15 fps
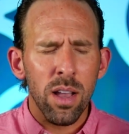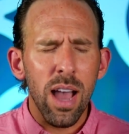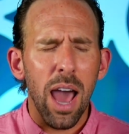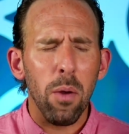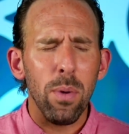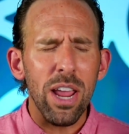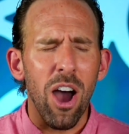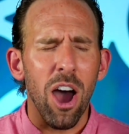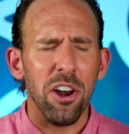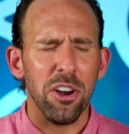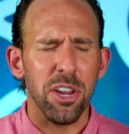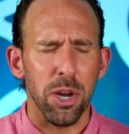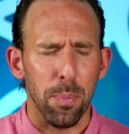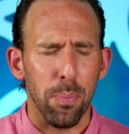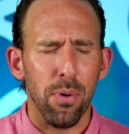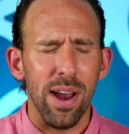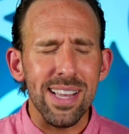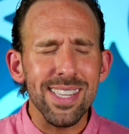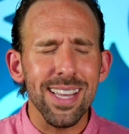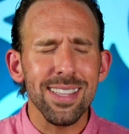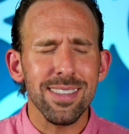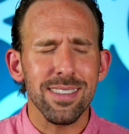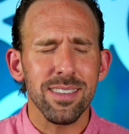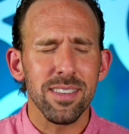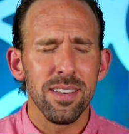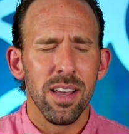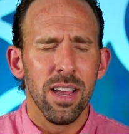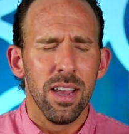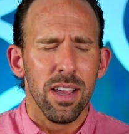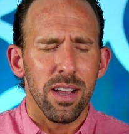God, we honor your presence.
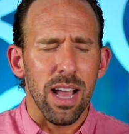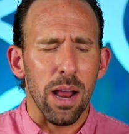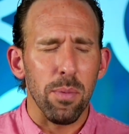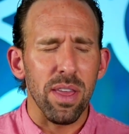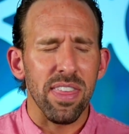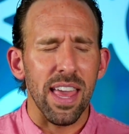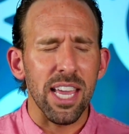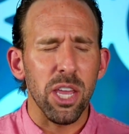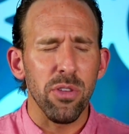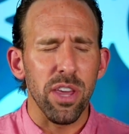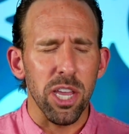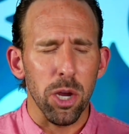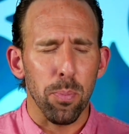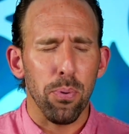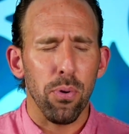God, we thank you that your